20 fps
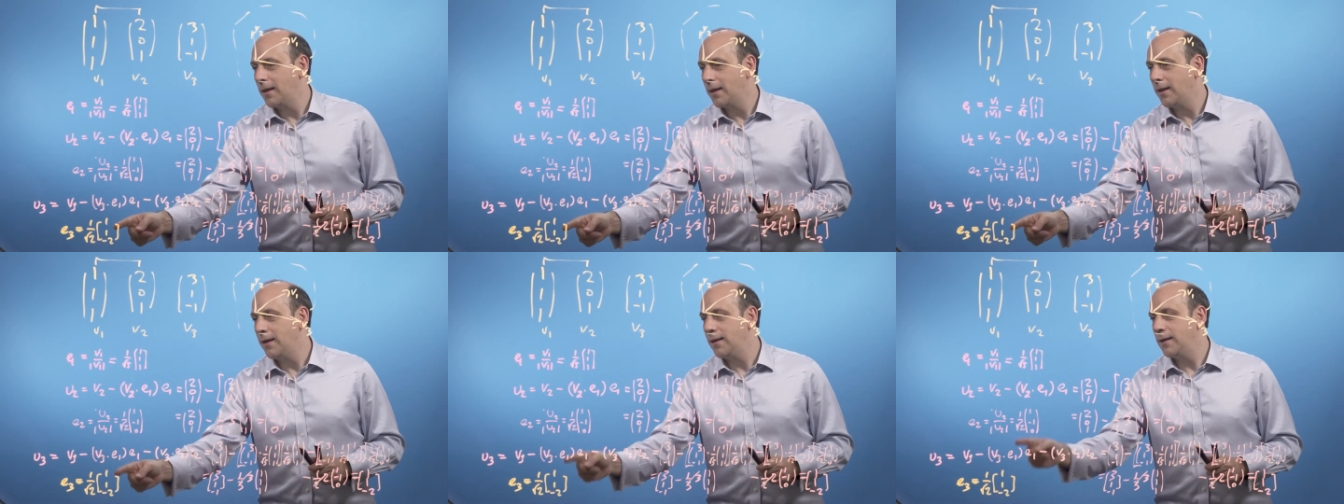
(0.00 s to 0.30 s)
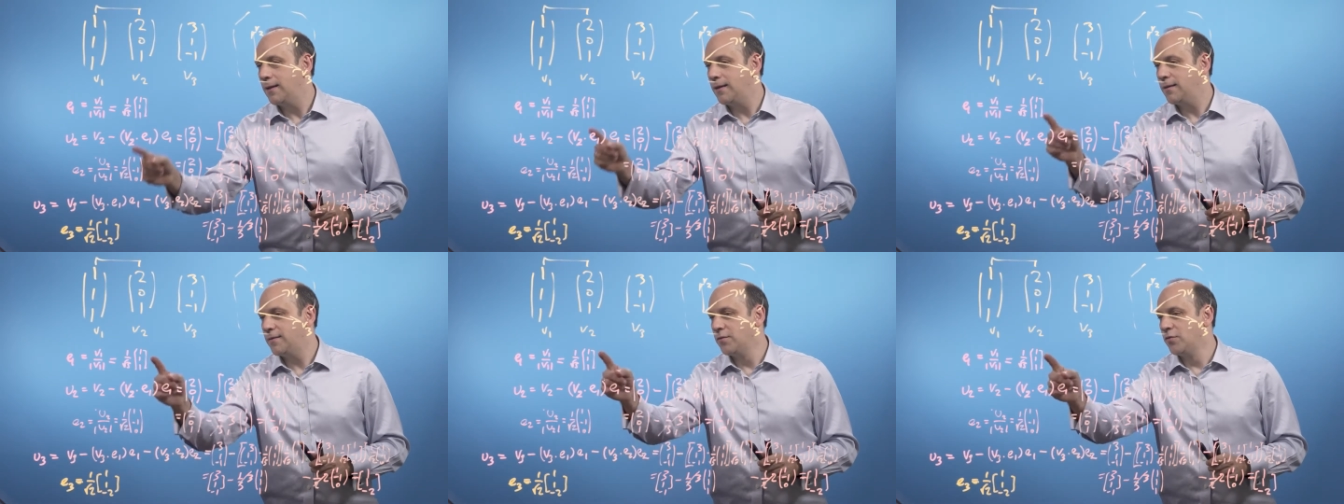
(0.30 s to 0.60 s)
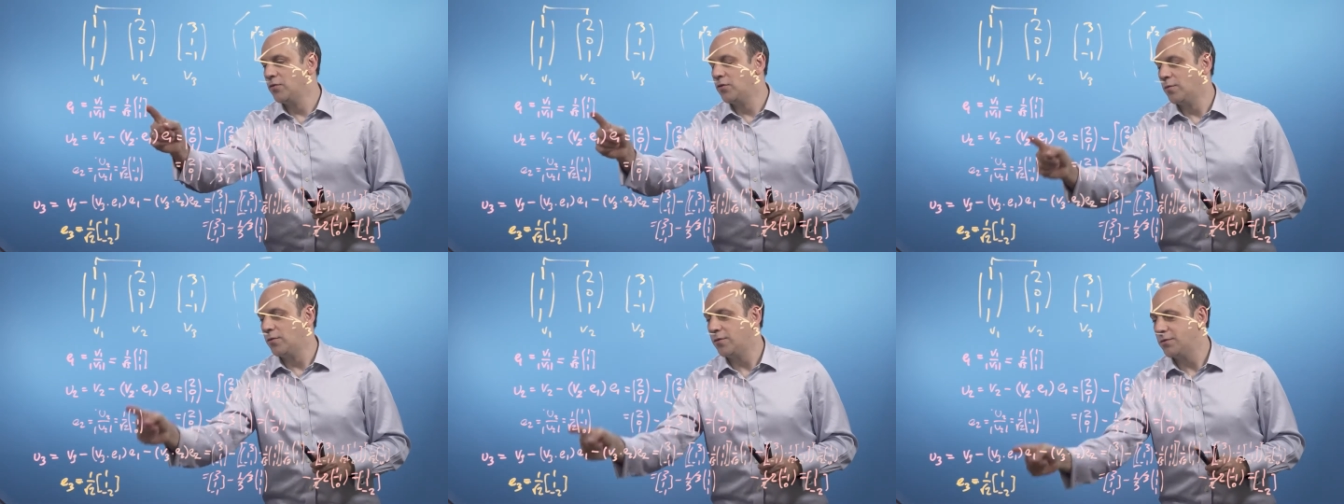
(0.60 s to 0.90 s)
It is
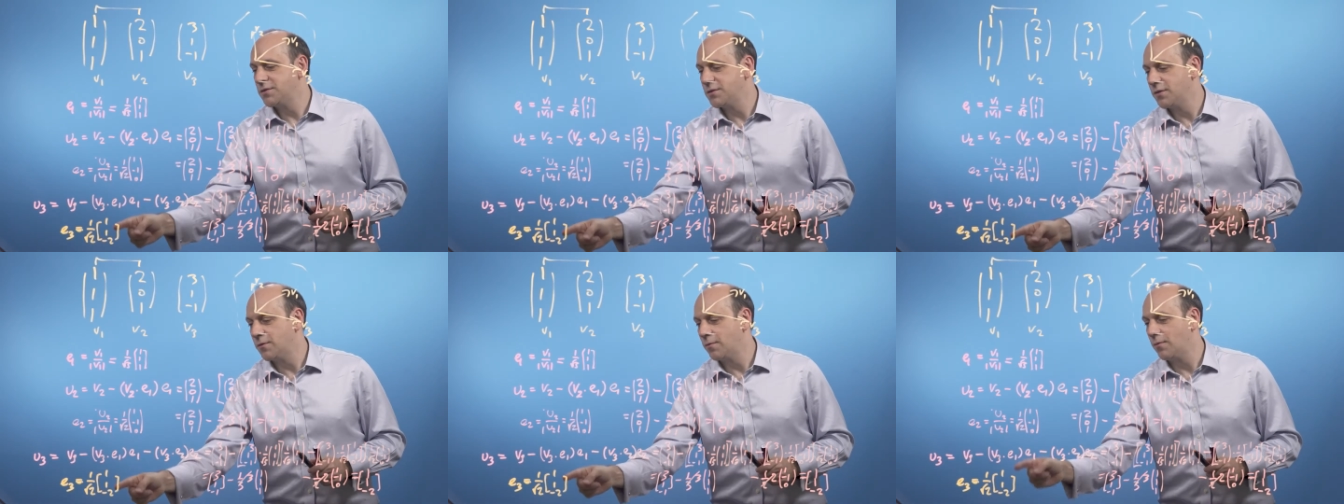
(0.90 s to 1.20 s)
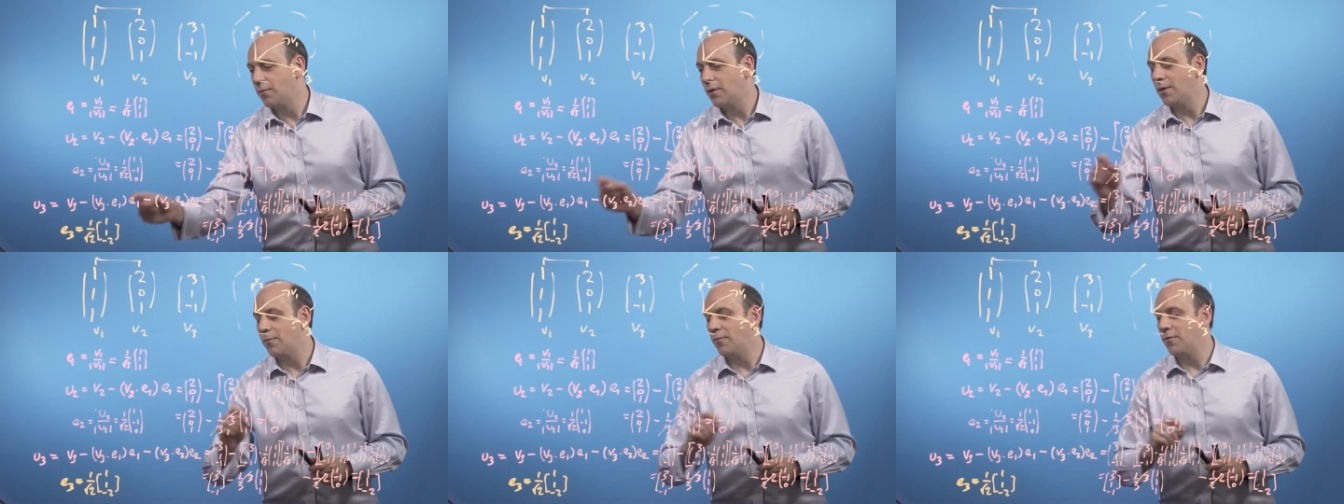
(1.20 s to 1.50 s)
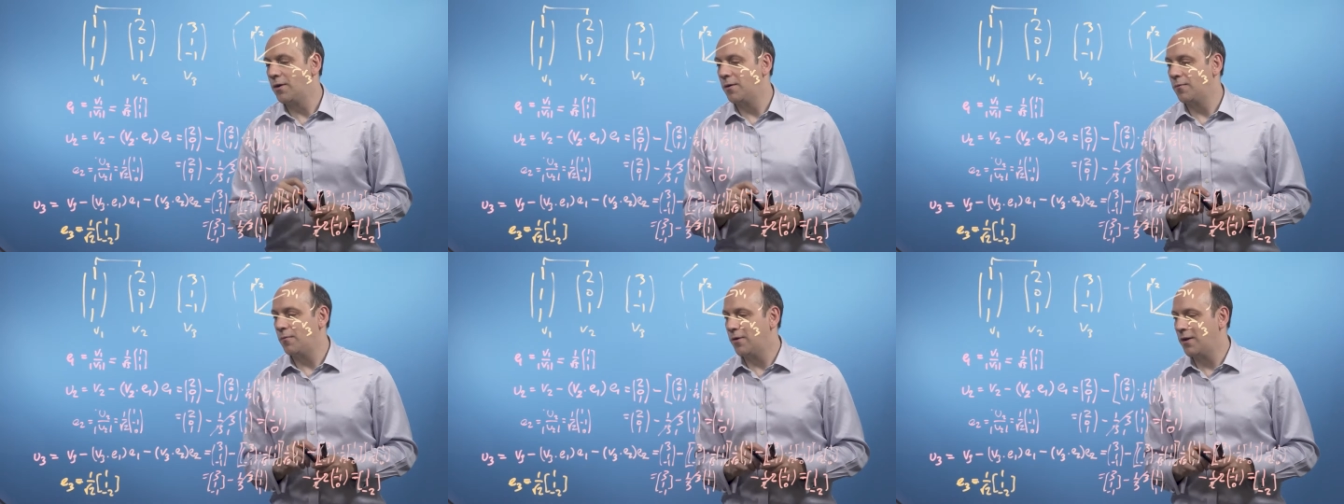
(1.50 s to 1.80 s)
normal to 1,
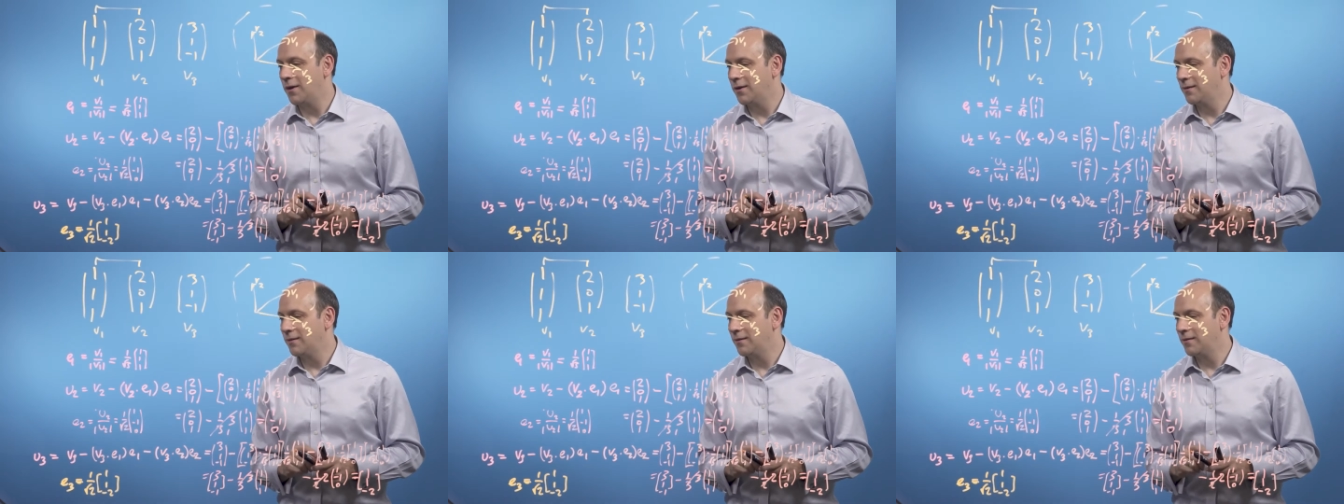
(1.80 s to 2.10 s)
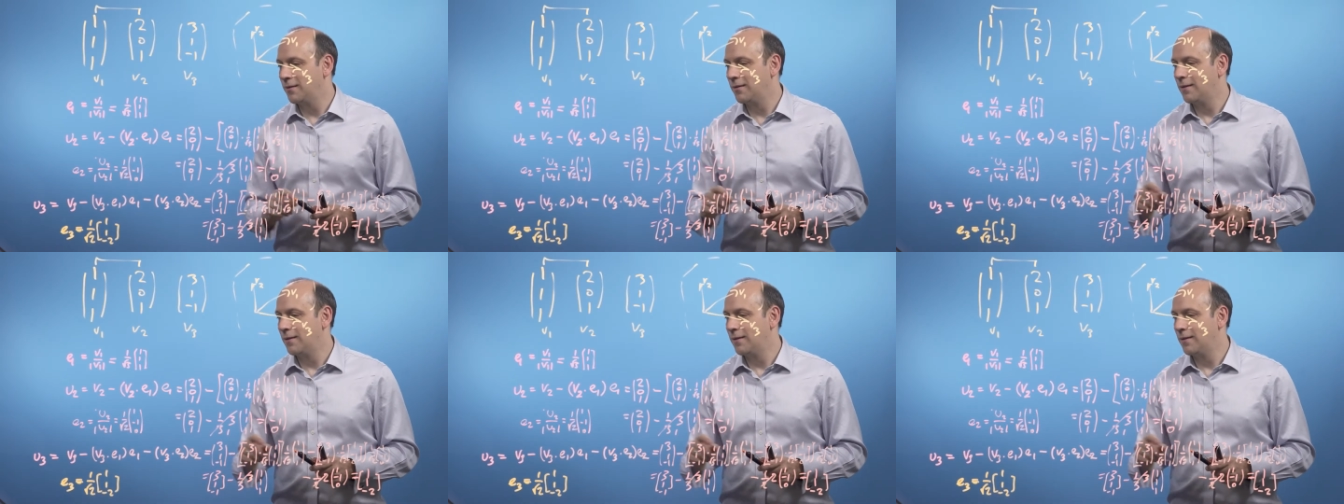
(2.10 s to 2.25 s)
1, 1.